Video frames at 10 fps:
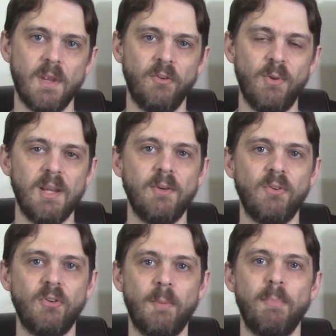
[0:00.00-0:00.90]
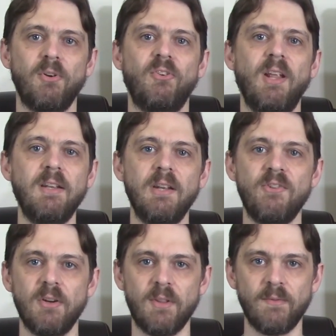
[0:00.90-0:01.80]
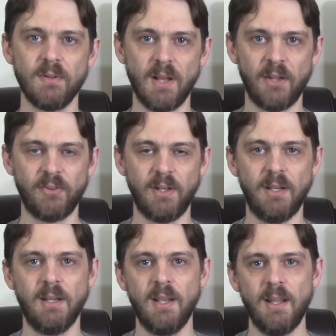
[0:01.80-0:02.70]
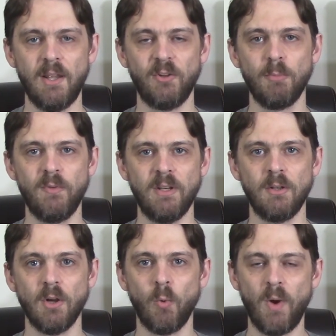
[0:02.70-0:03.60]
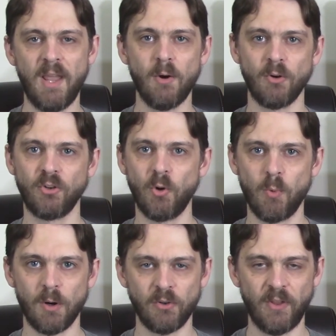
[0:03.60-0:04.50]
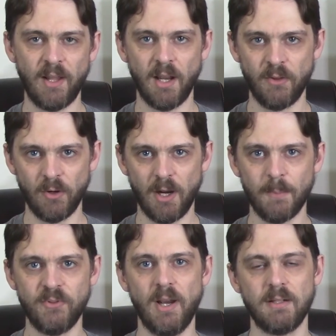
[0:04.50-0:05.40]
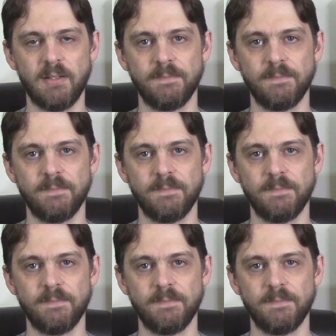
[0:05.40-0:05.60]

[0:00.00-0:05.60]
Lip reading: So that gives us a percentage of the velocity as moving away or towards that other object.